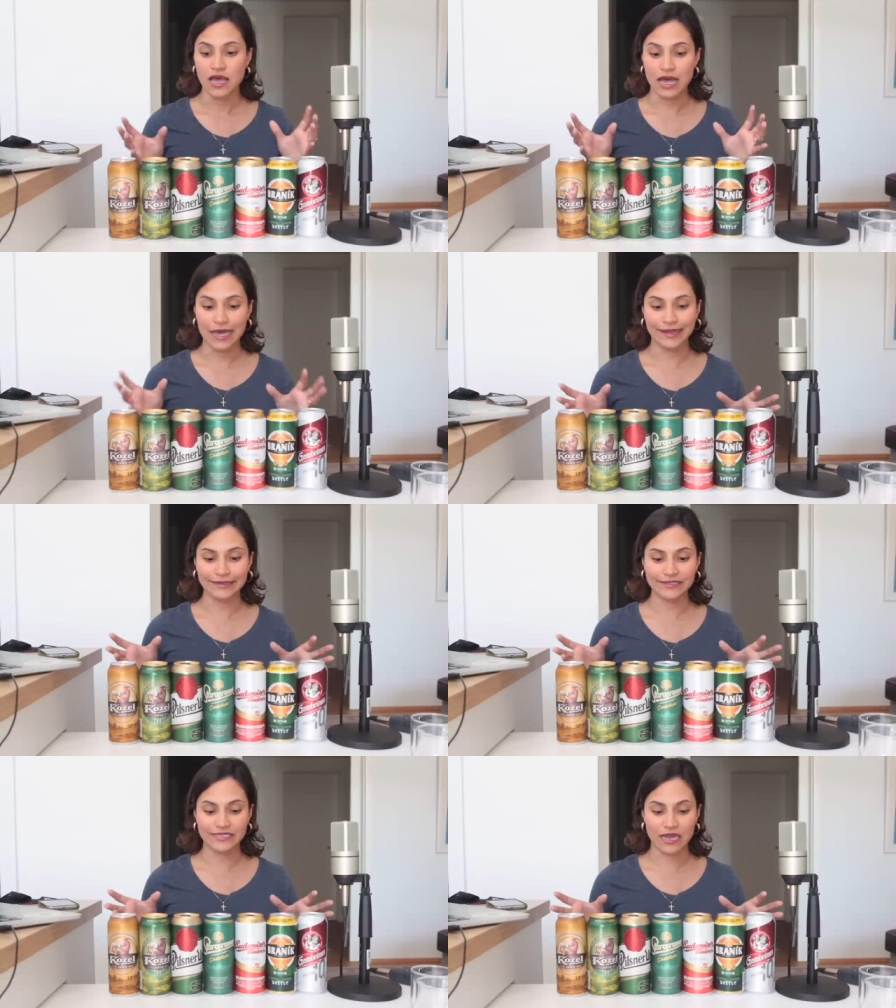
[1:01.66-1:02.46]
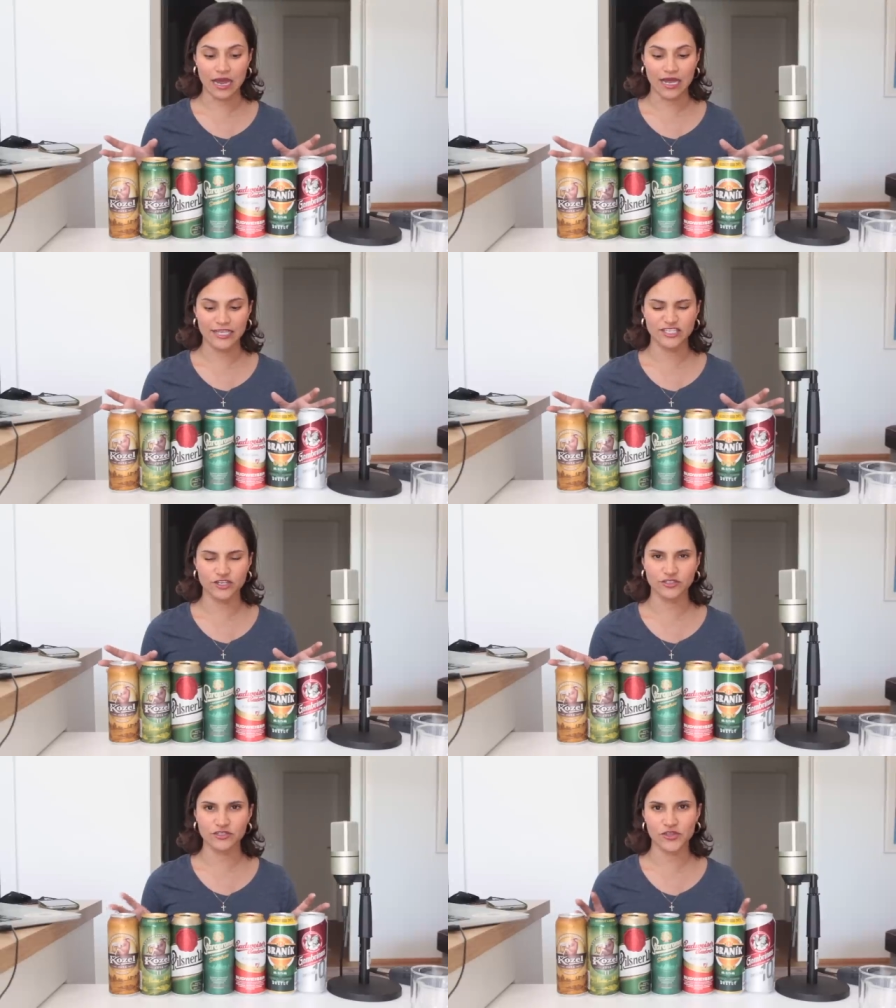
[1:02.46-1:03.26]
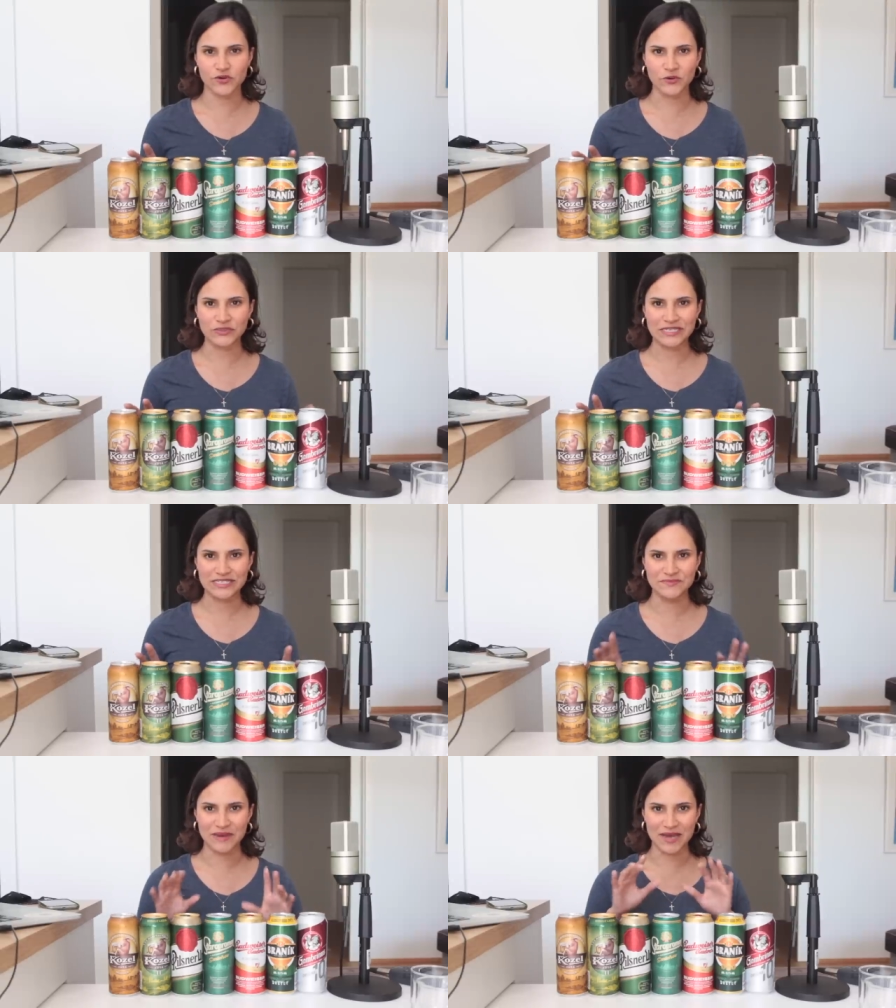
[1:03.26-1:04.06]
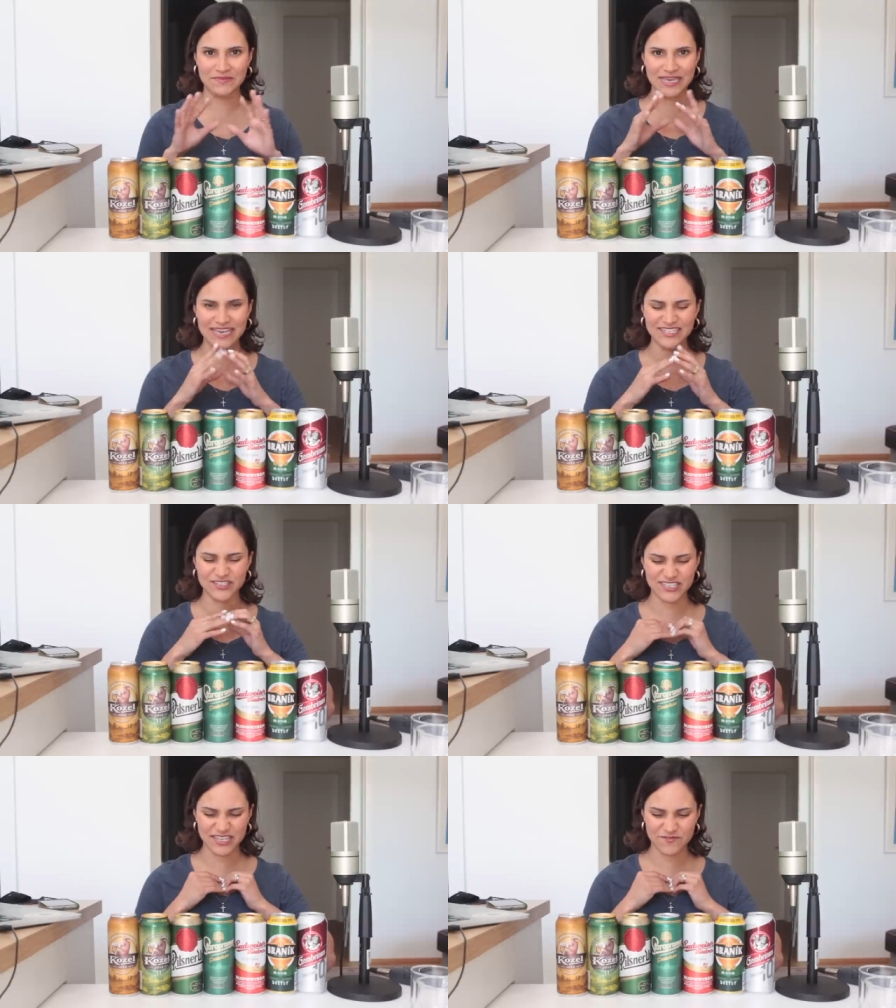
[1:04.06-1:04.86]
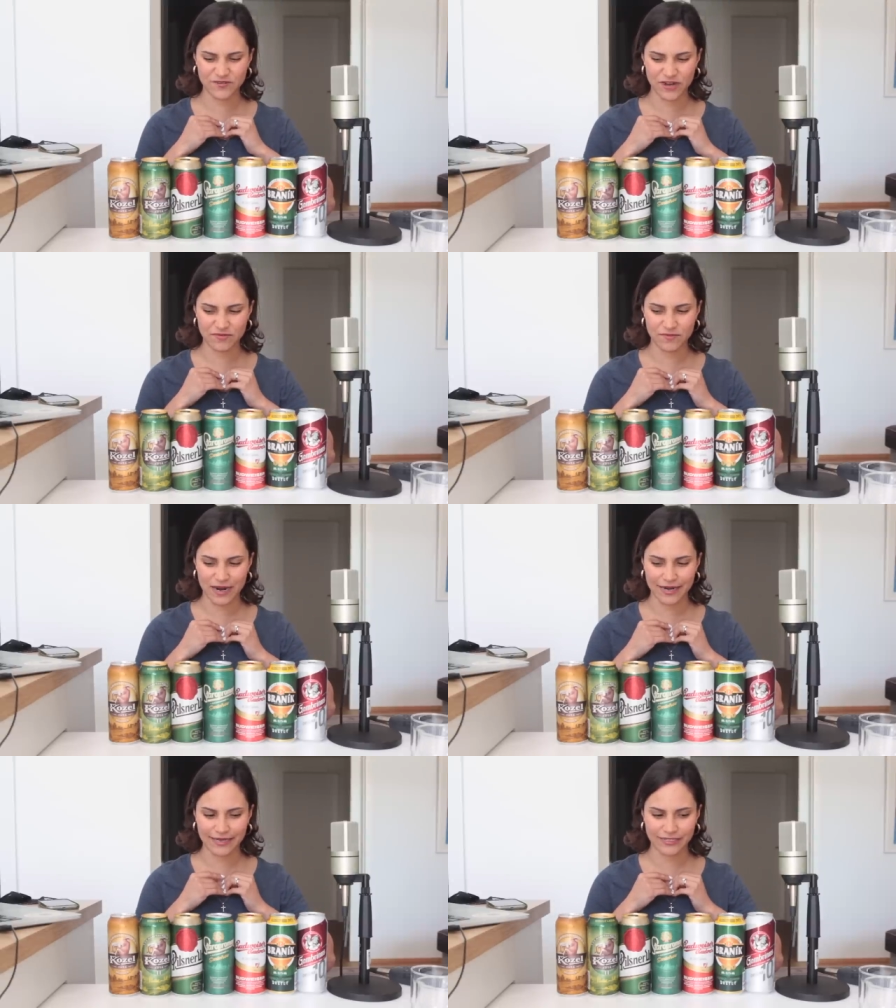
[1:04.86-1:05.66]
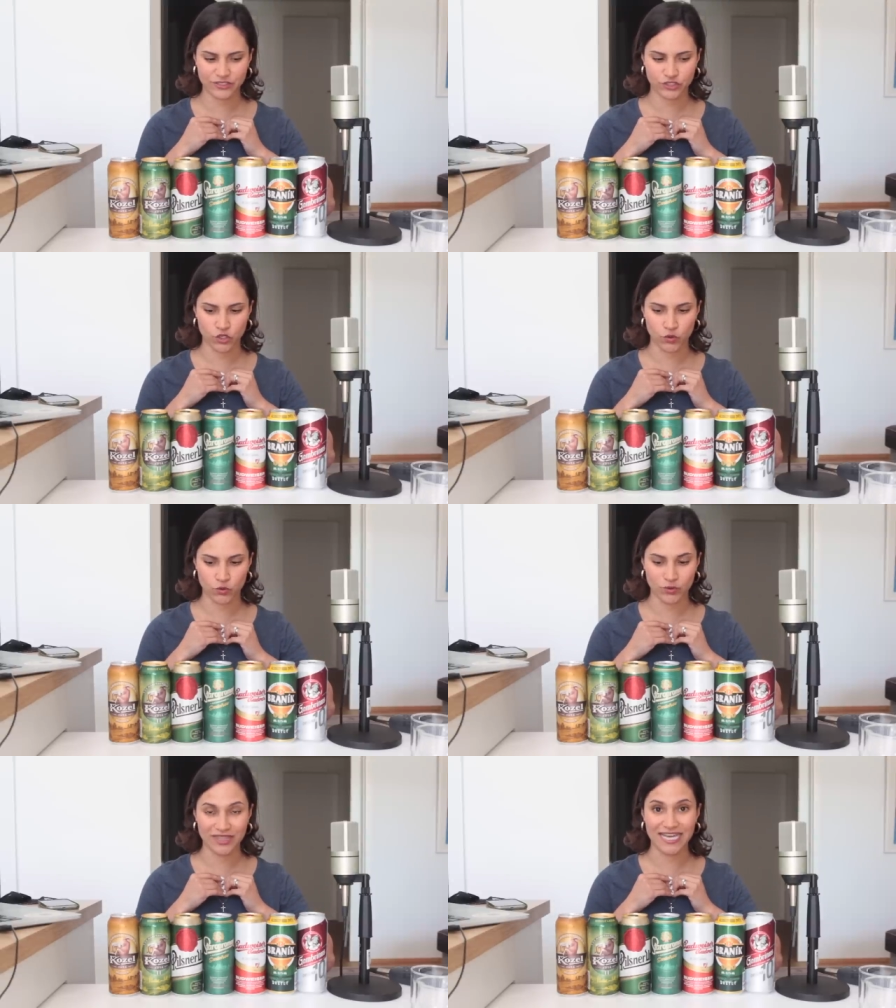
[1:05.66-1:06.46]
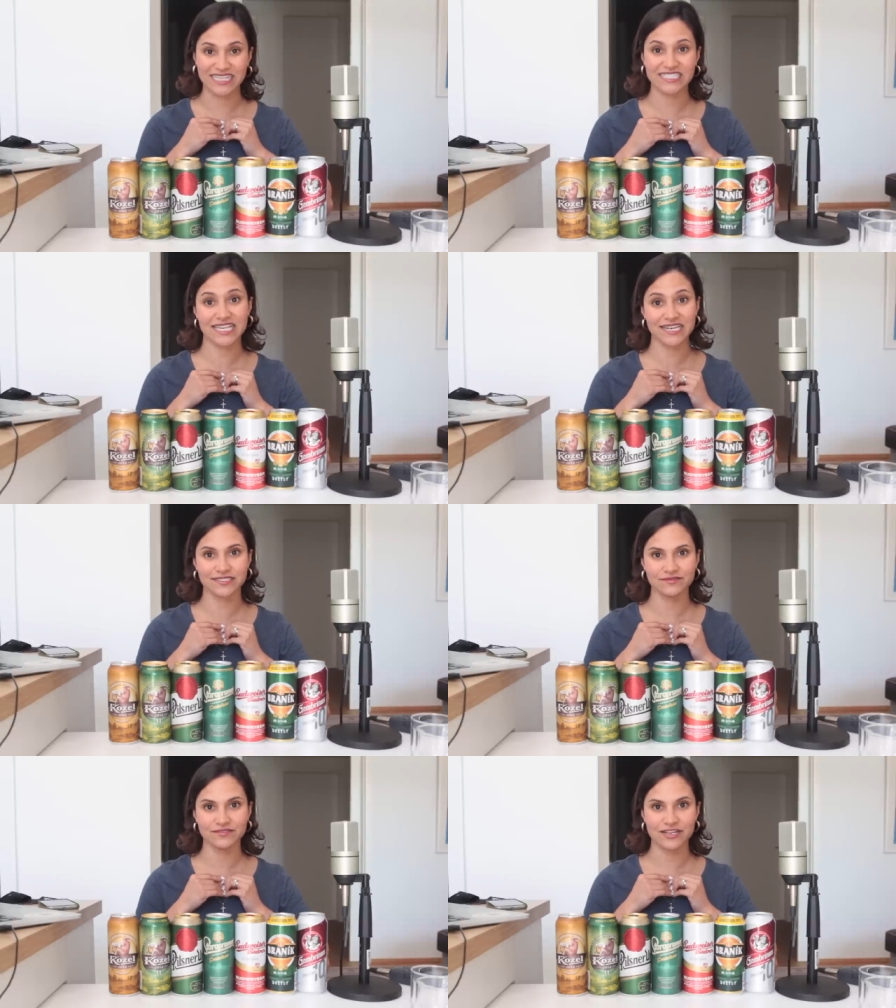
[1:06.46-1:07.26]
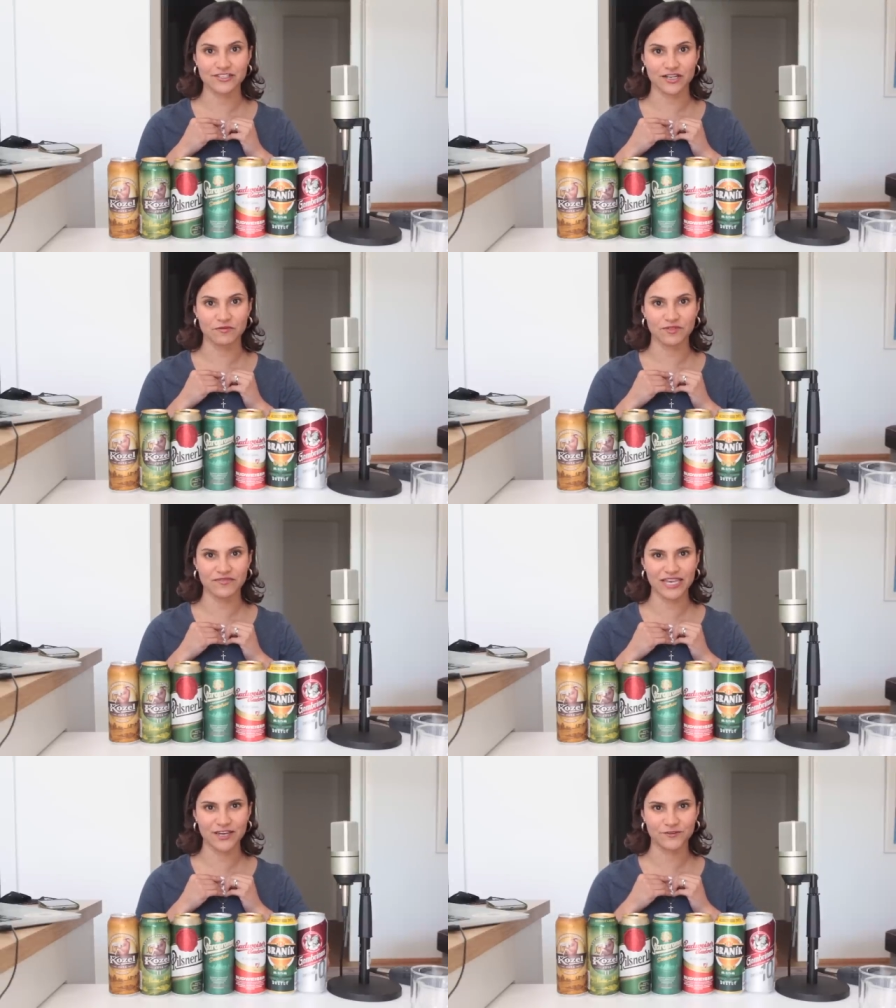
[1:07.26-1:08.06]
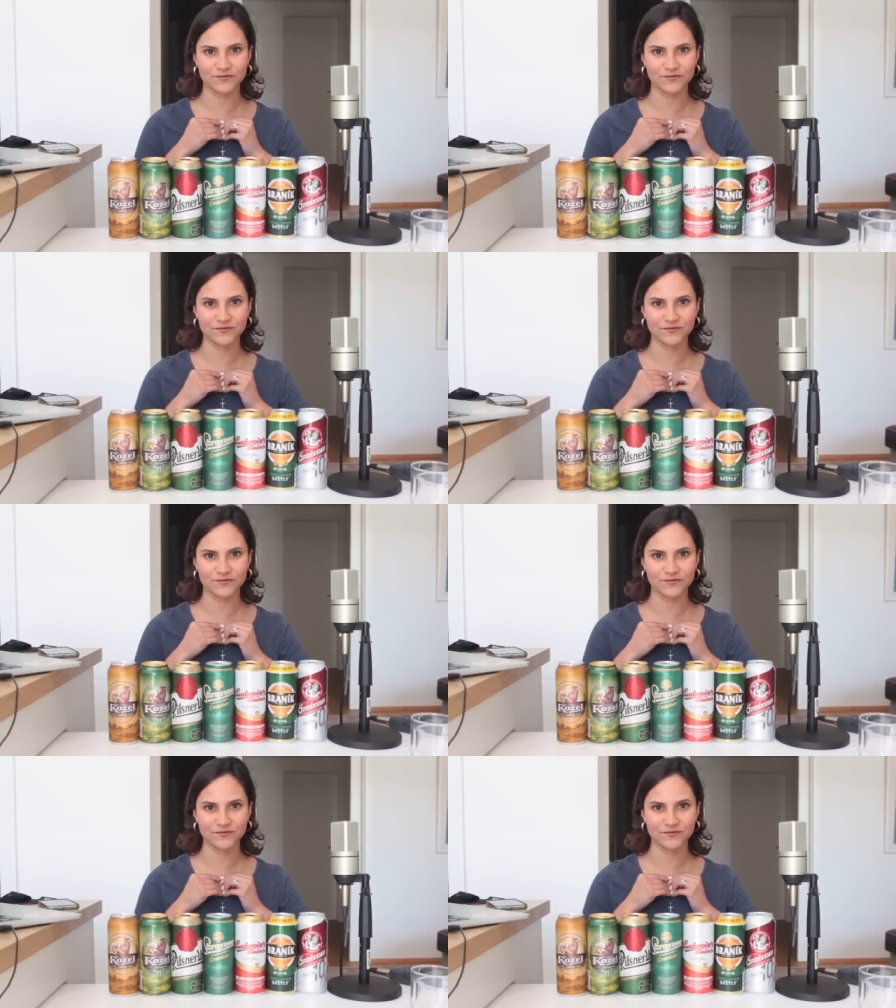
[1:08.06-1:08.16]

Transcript: And I just thought this might be interesting for everybody. So that's it, let's start with the video.